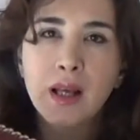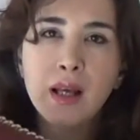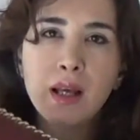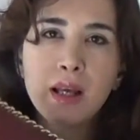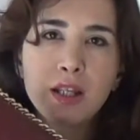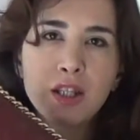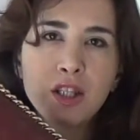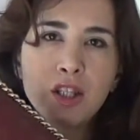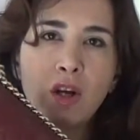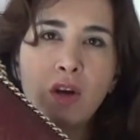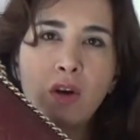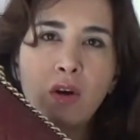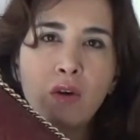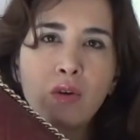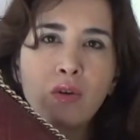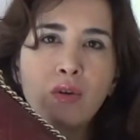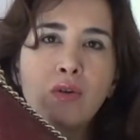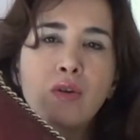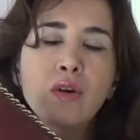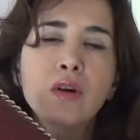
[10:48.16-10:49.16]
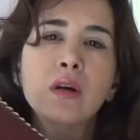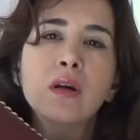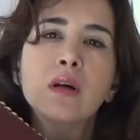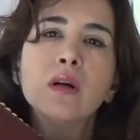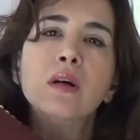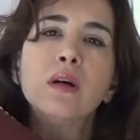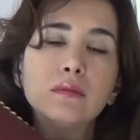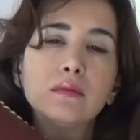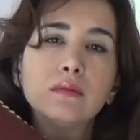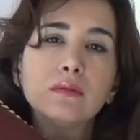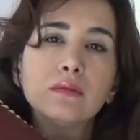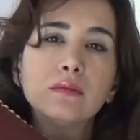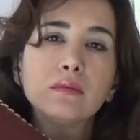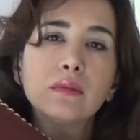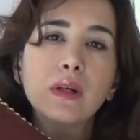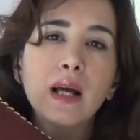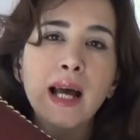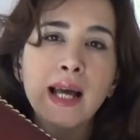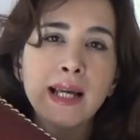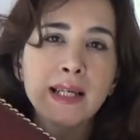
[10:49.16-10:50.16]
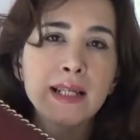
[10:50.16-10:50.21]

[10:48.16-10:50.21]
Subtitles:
So I